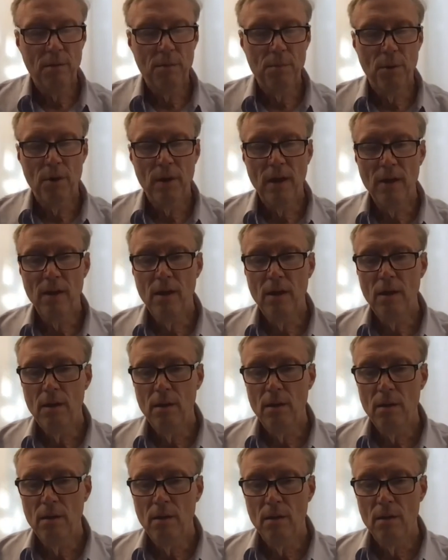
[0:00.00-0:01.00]

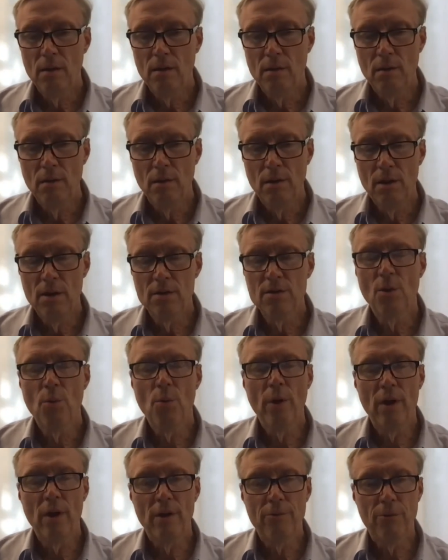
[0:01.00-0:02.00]
Bernanke is
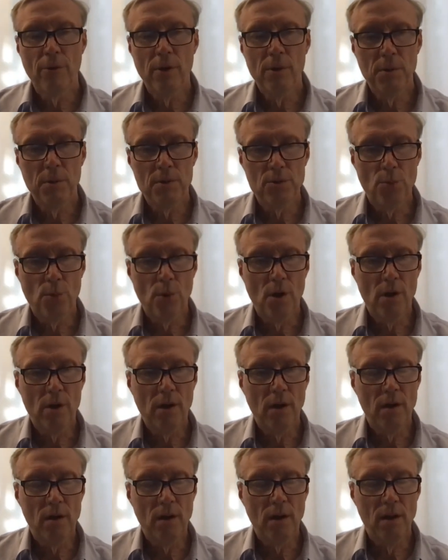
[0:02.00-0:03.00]
aware of Friedman's work
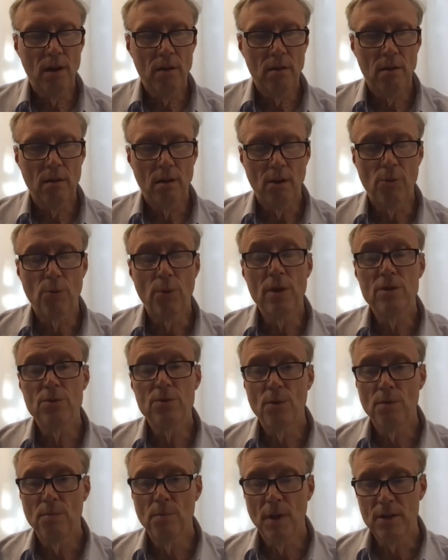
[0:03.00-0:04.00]
and agrees
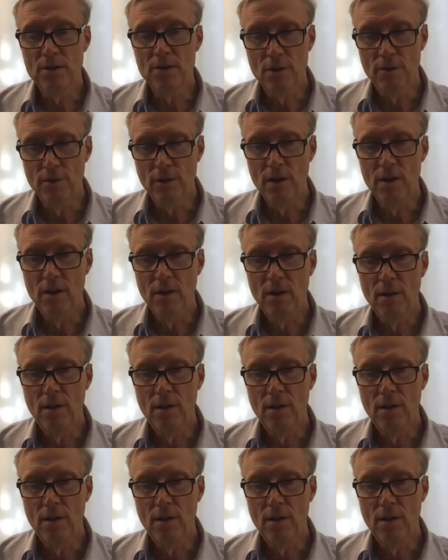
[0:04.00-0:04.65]
with much of it.